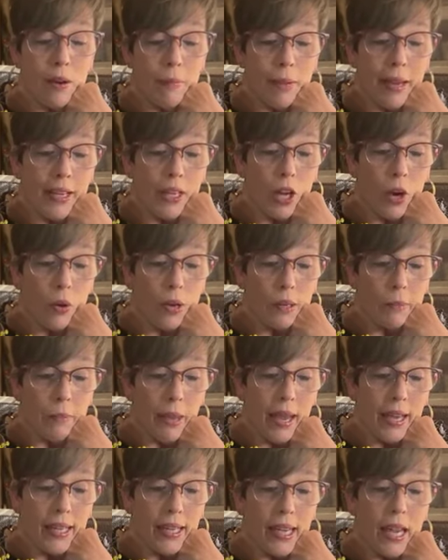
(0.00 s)
Where am I
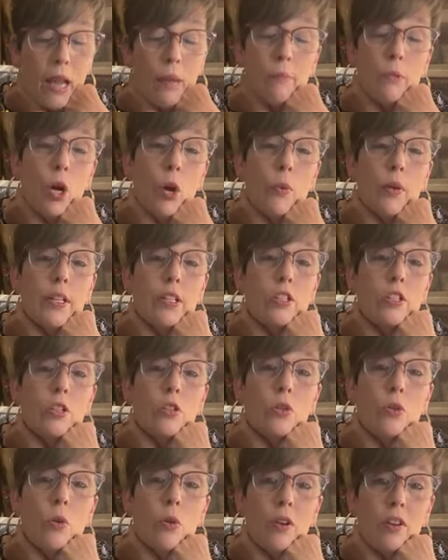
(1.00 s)
going, Maggie? I'm going
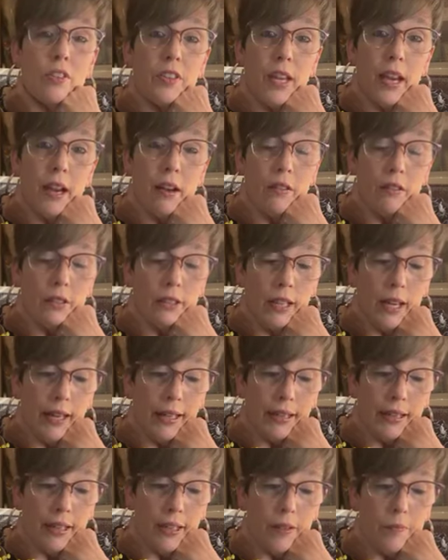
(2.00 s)
to North
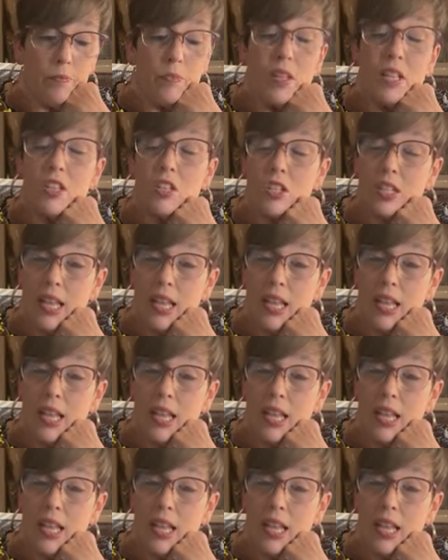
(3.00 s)
Carolina,